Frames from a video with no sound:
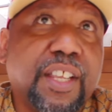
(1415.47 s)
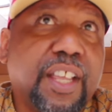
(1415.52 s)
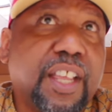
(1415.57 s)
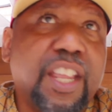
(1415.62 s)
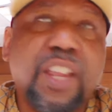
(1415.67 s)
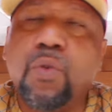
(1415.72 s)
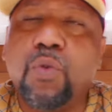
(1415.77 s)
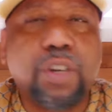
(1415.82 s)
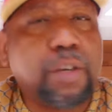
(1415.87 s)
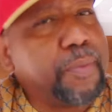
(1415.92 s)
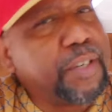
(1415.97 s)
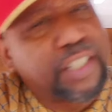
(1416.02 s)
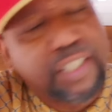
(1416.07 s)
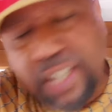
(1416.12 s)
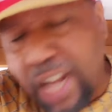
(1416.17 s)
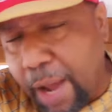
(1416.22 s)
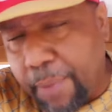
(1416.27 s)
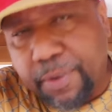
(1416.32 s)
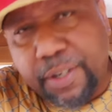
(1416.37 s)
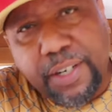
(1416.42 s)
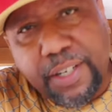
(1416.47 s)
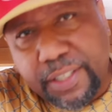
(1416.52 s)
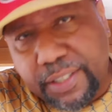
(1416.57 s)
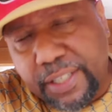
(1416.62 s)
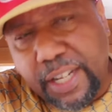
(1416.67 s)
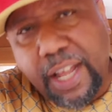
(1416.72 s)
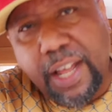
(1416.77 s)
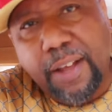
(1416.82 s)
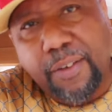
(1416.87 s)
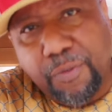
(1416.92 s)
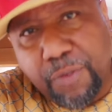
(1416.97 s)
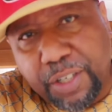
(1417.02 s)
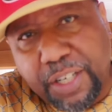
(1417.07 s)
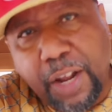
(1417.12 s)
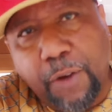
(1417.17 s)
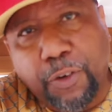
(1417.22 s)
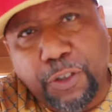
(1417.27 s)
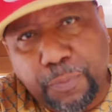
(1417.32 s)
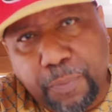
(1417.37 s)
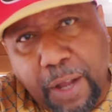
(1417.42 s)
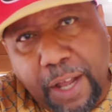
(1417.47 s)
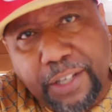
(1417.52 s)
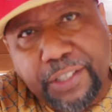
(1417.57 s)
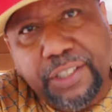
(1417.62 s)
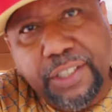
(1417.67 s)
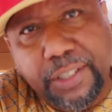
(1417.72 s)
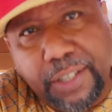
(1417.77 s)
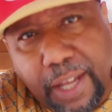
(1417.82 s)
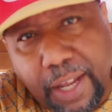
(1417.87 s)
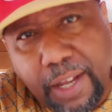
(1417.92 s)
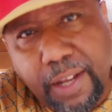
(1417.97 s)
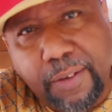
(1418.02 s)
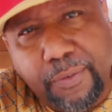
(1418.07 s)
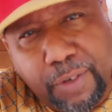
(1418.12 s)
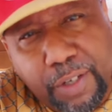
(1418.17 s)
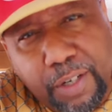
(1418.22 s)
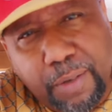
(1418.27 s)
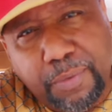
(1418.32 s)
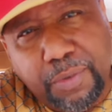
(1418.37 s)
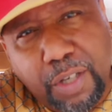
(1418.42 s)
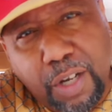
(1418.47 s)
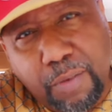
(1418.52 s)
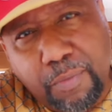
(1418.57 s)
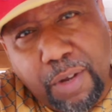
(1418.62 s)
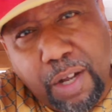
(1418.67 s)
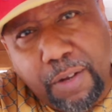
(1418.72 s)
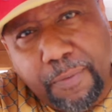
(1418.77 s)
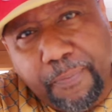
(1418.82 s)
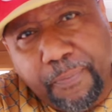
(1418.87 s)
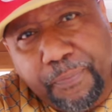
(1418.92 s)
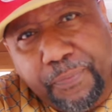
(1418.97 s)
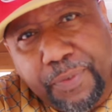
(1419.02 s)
he wouldn't have been slapping her this time with that response she gave. You know what I'm talking about?